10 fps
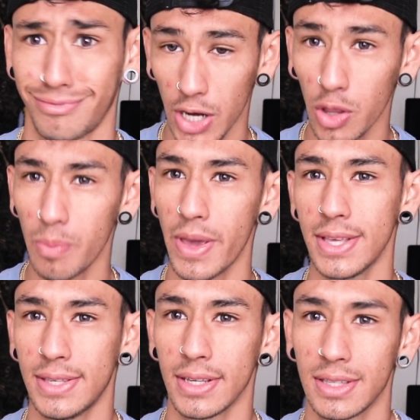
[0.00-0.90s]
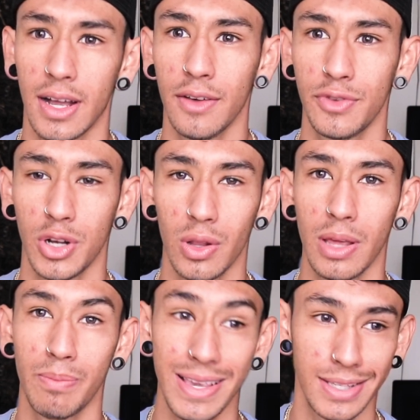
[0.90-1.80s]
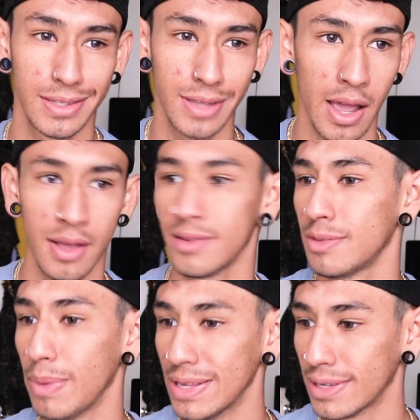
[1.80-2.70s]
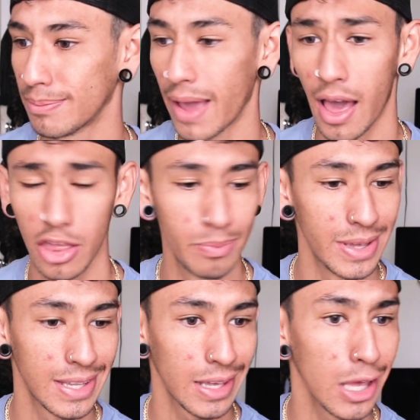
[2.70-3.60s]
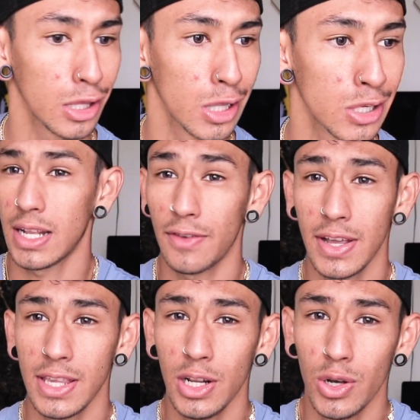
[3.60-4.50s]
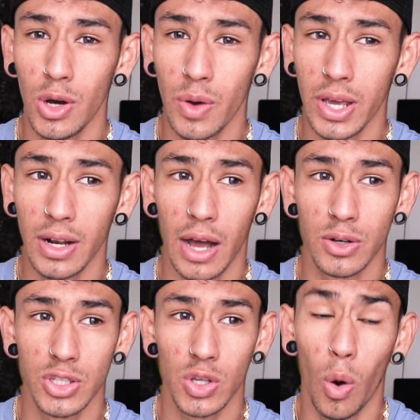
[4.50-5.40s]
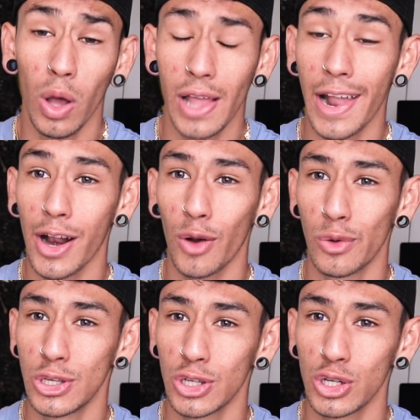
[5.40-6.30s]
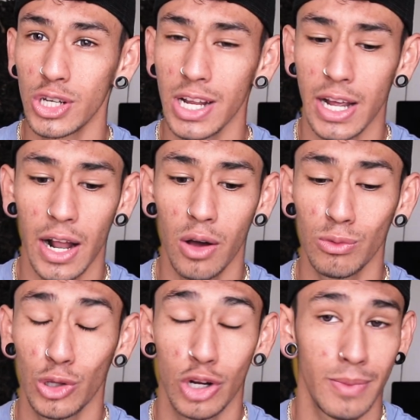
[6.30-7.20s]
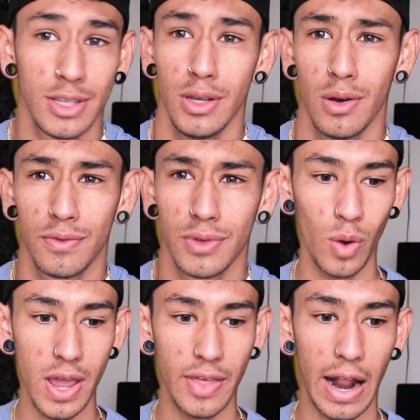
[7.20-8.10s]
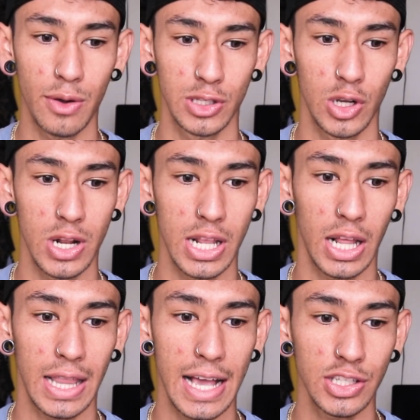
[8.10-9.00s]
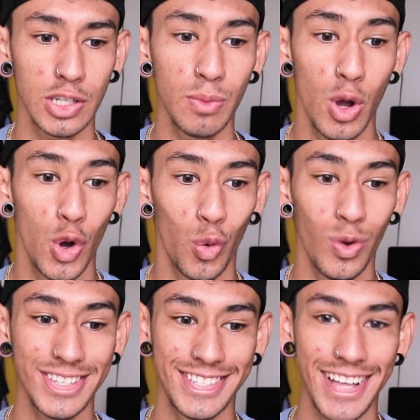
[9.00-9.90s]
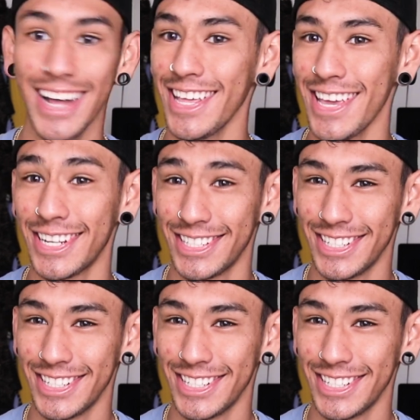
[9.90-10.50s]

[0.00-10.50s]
I know the basic stuff, you know, like basic science, basic math, basic English. And if I need to know it, I'll just go online and I'll research it and I'll learn myself. The way that I was learning in the classroom was not it.